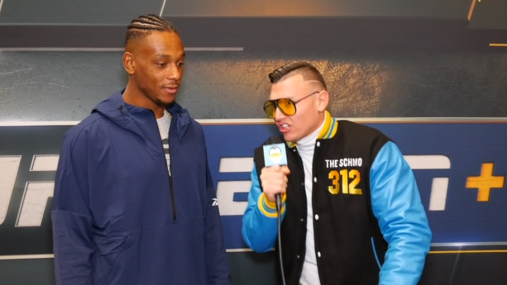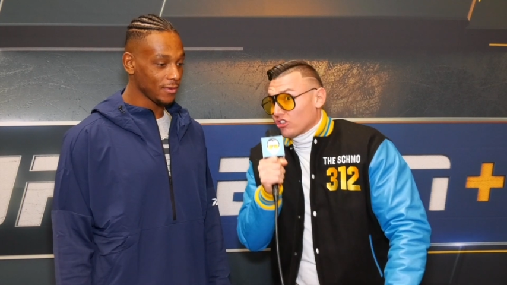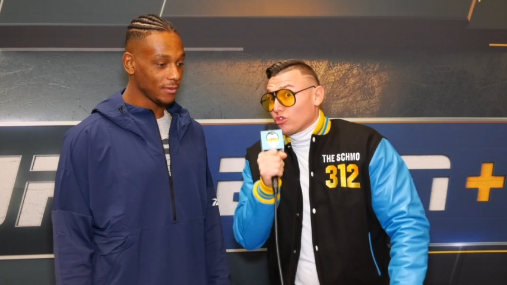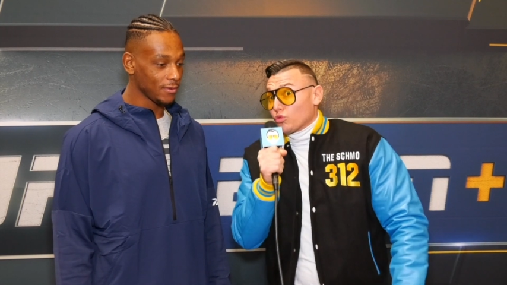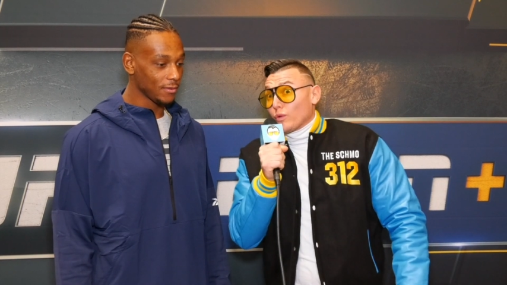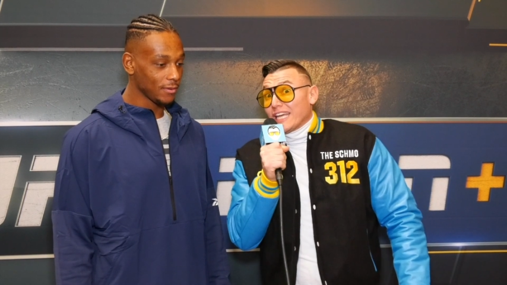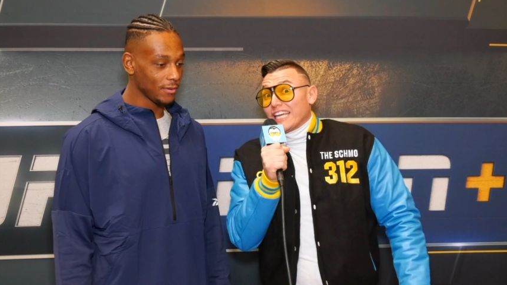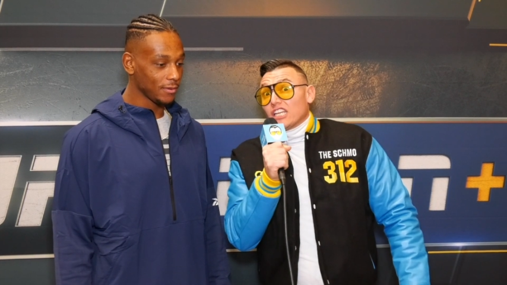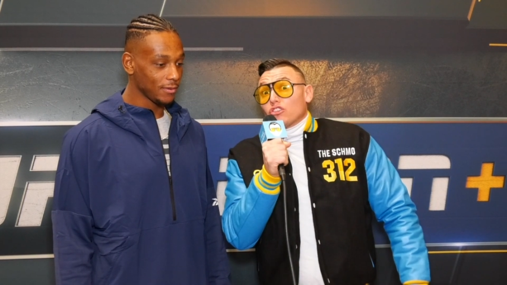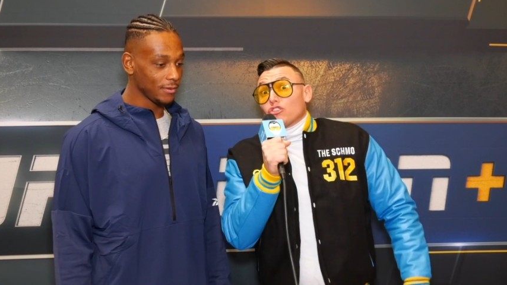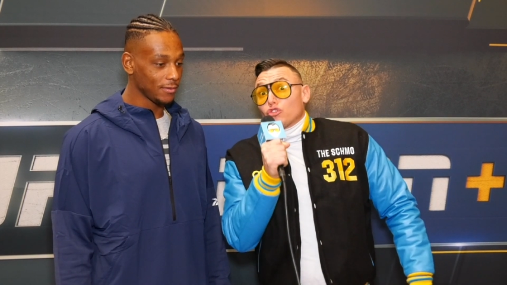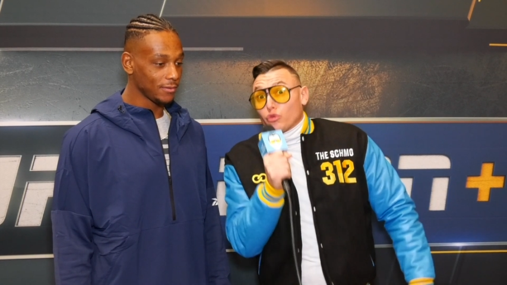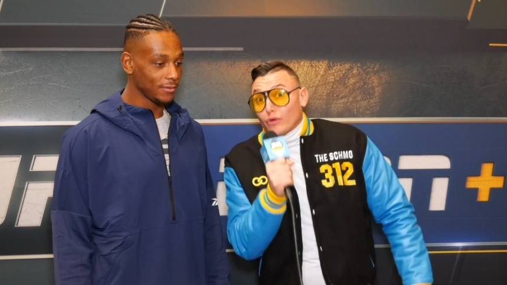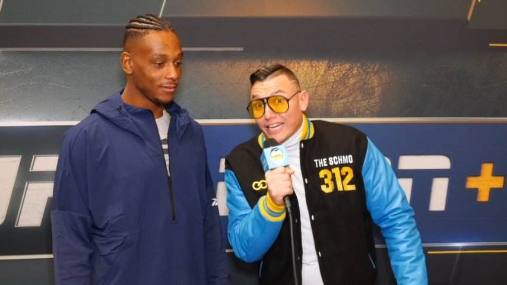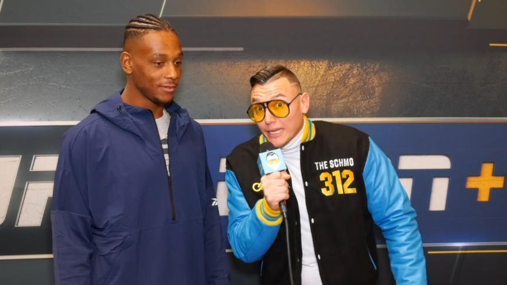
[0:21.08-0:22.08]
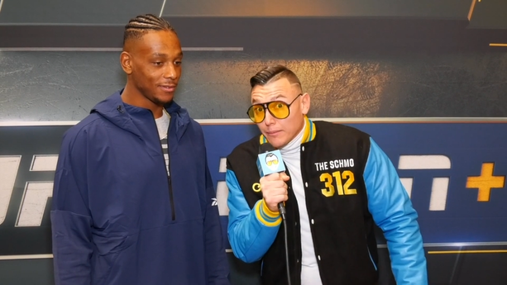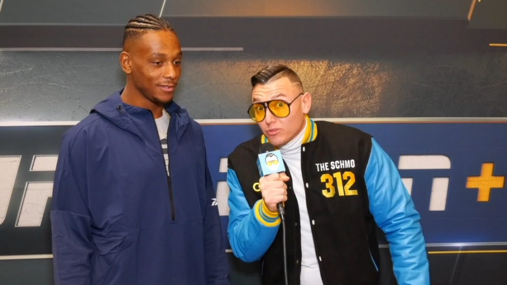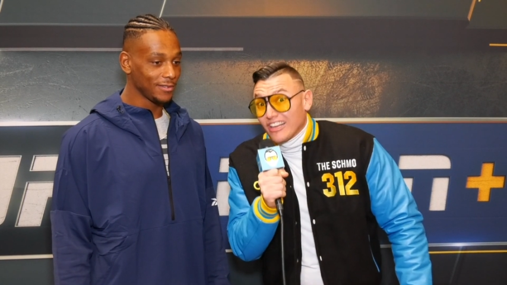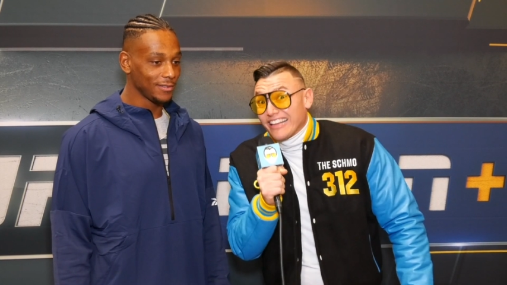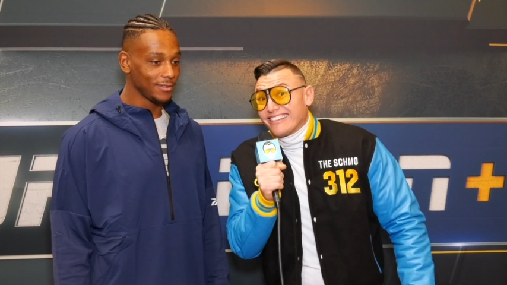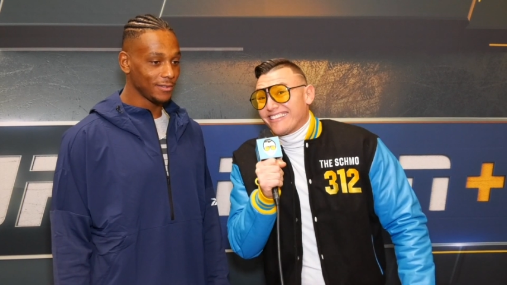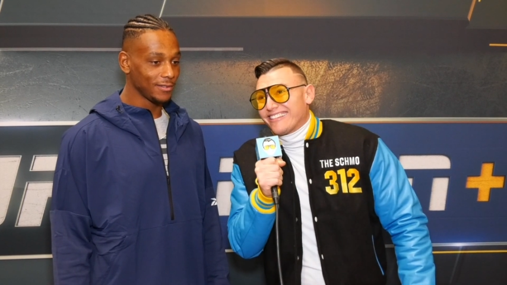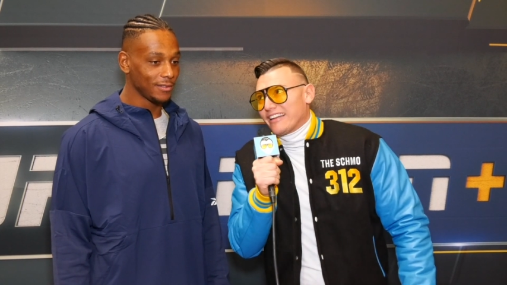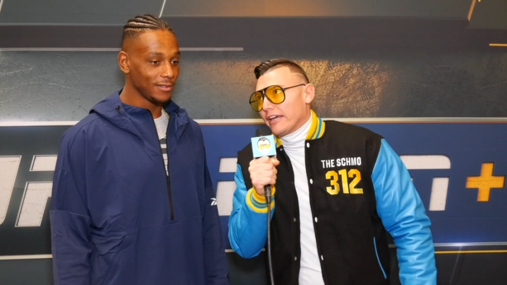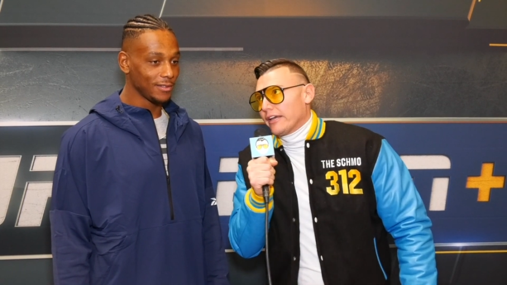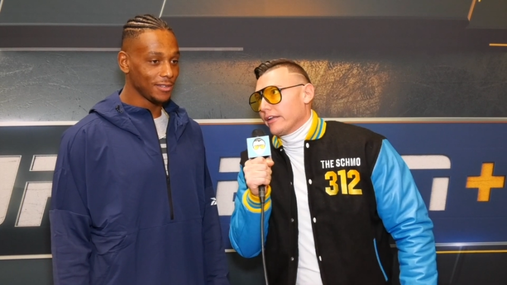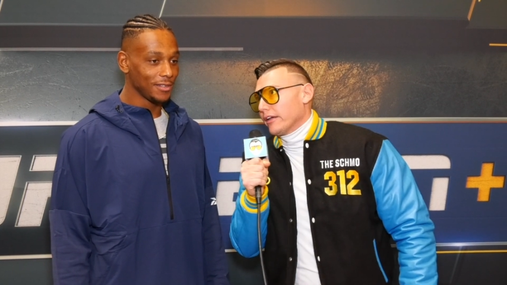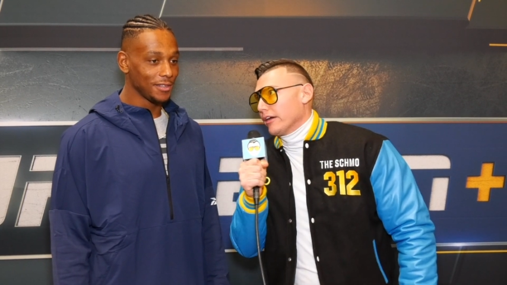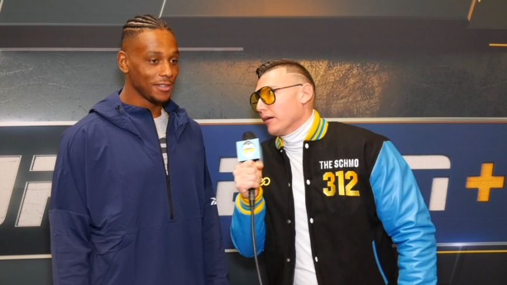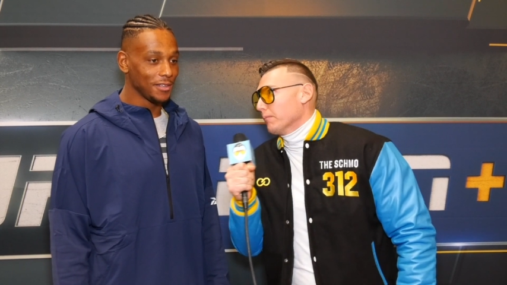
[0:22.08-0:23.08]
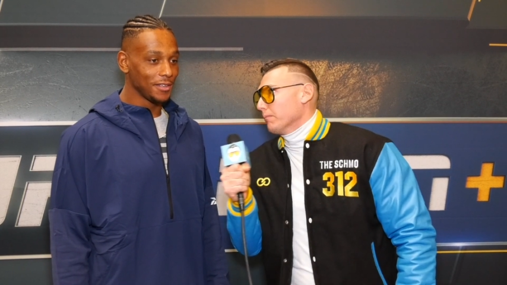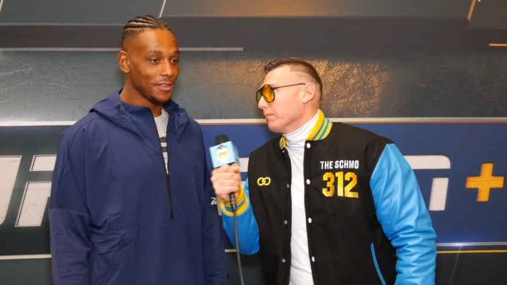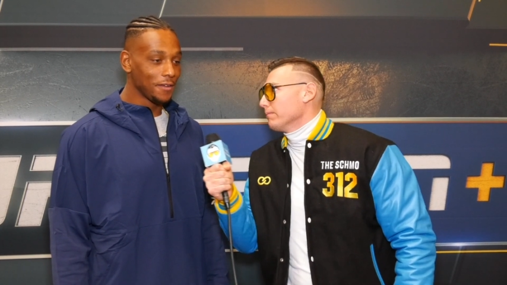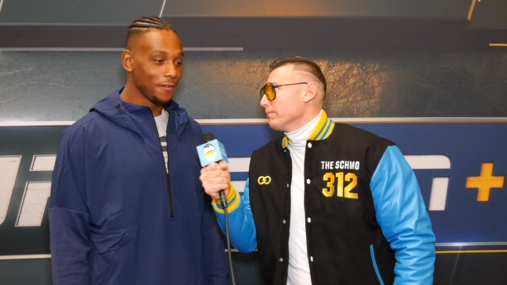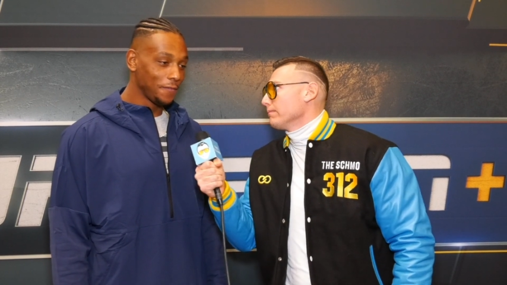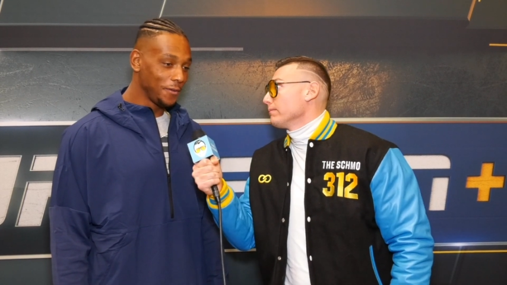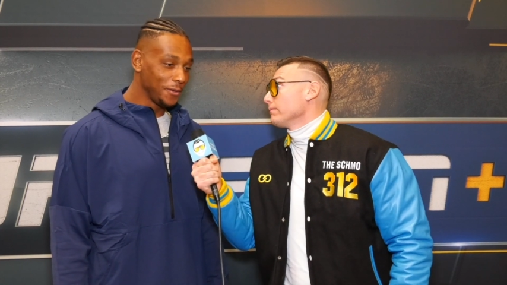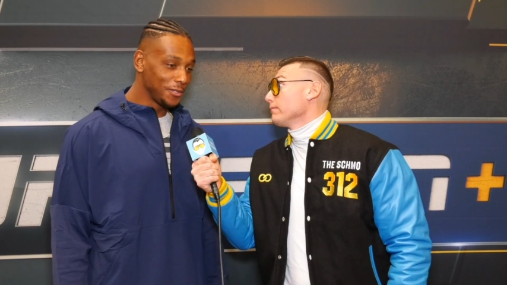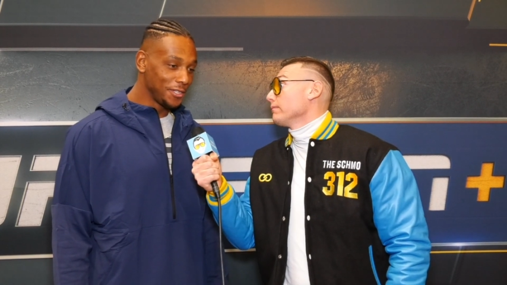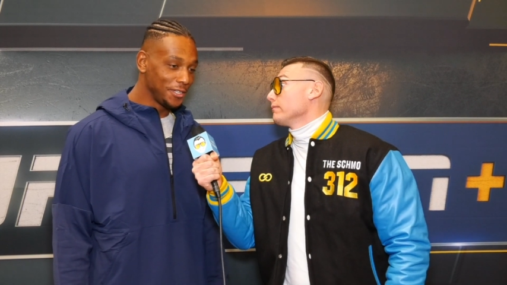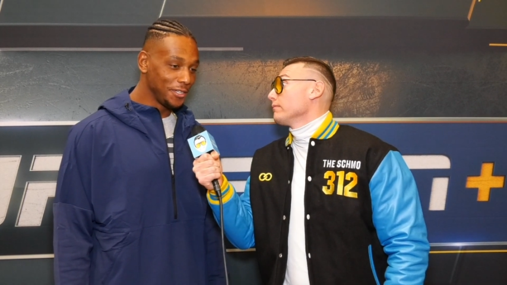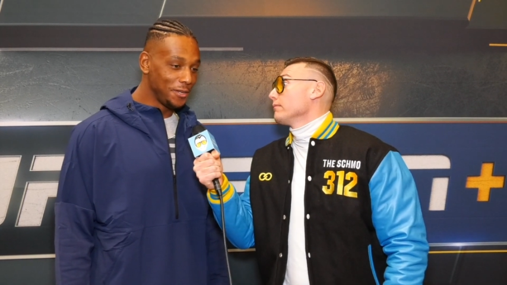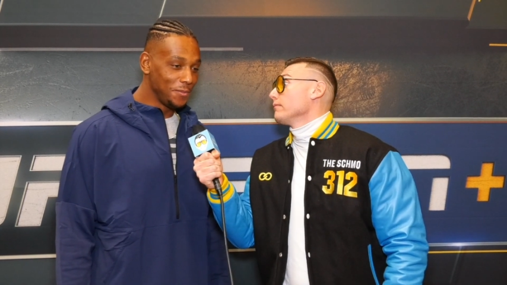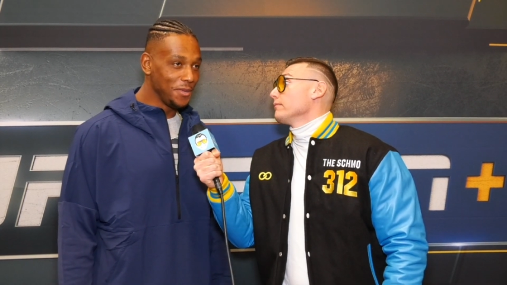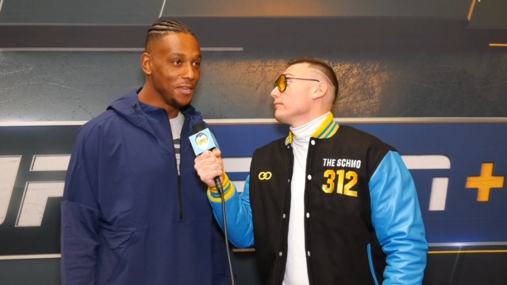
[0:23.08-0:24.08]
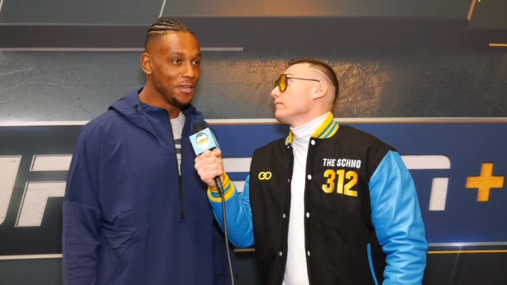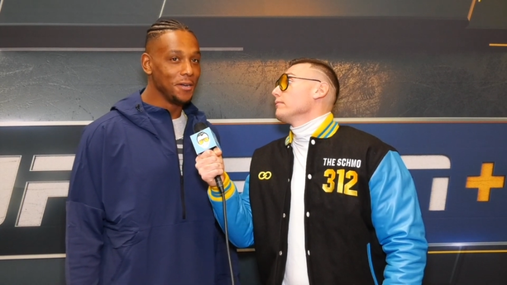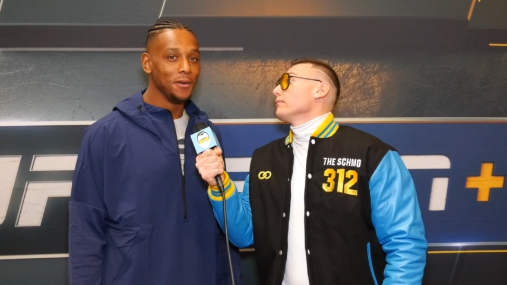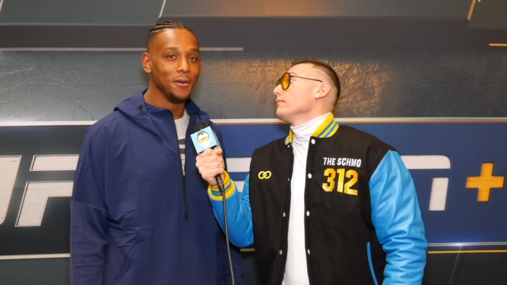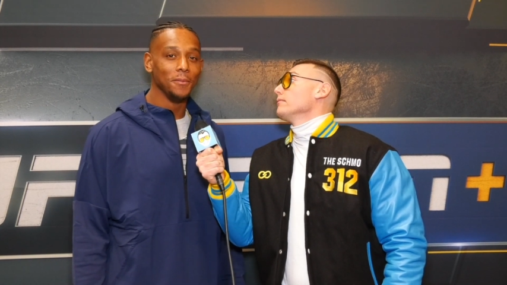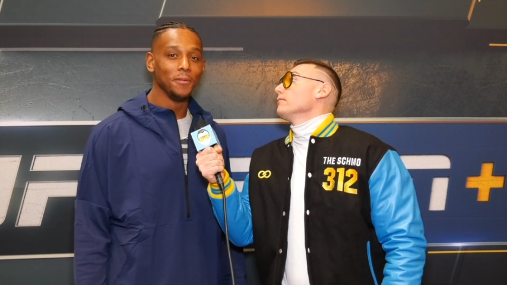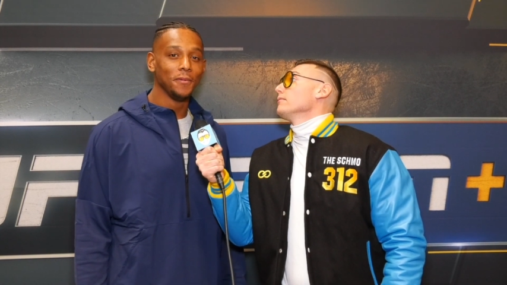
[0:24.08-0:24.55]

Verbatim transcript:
Speaker 1: to Sweet Dreams Stadium.
Speaker 2: Feels good to be home.